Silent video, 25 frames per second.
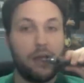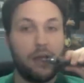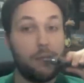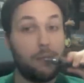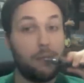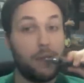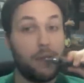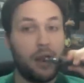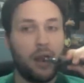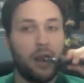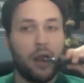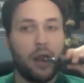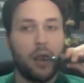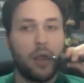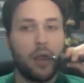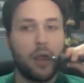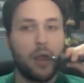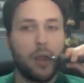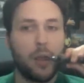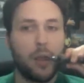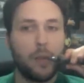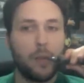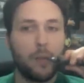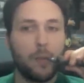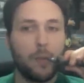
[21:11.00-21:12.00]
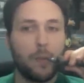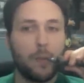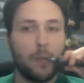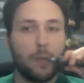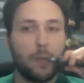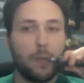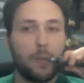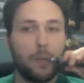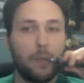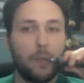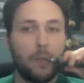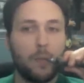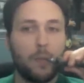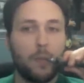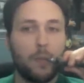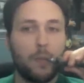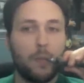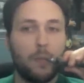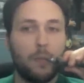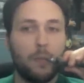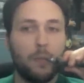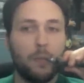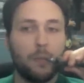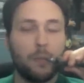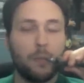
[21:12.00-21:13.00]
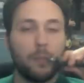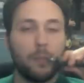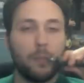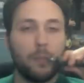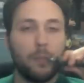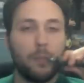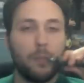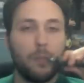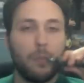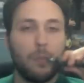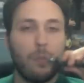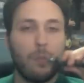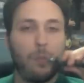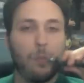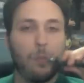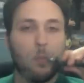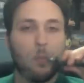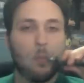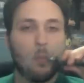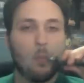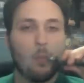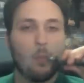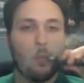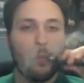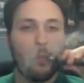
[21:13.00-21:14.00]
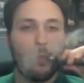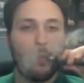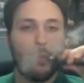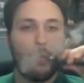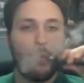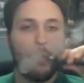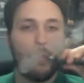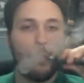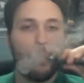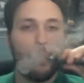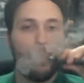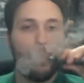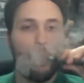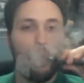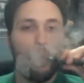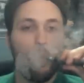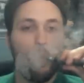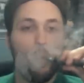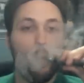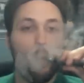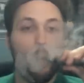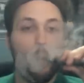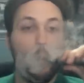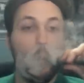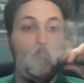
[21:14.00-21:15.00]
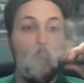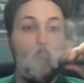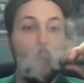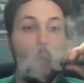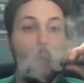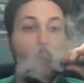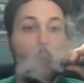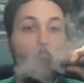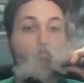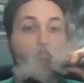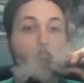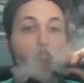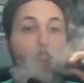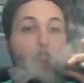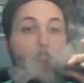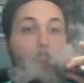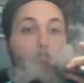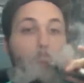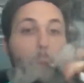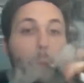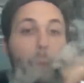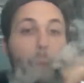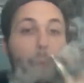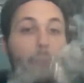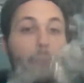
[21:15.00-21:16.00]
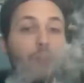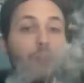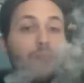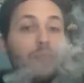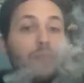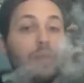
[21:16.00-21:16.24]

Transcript: (no one is talking)